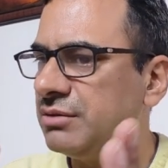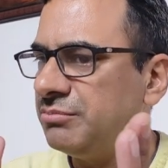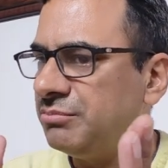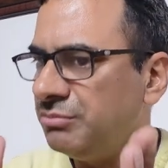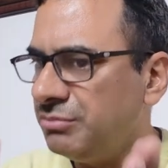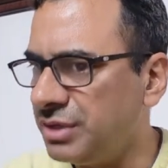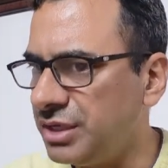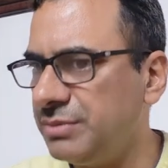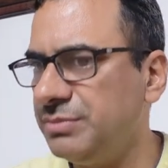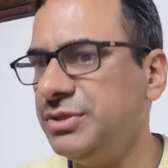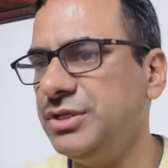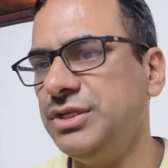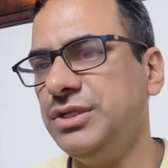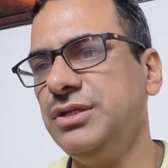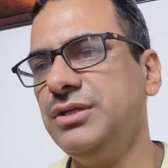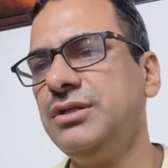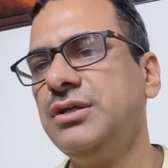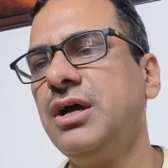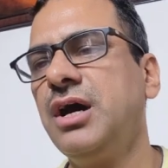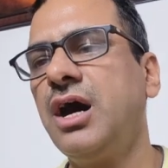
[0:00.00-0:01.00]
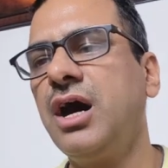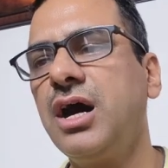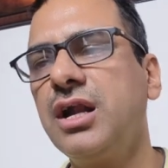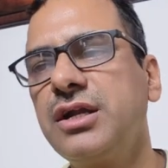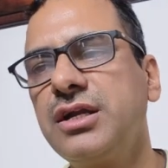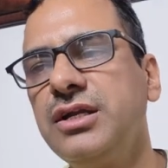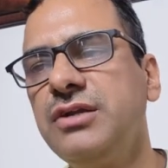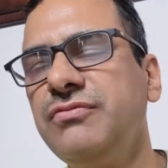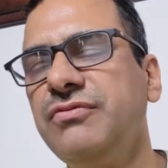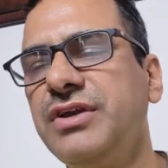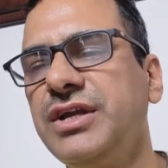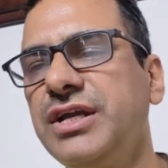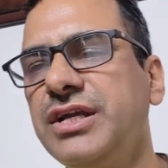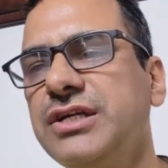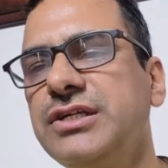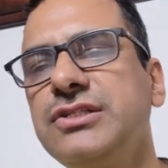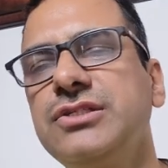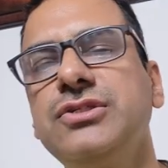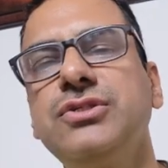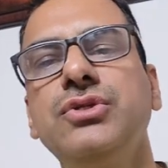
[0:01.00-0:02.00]
may be heart
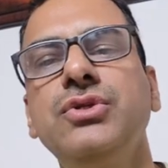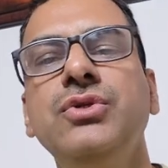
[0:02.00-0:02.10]
defects,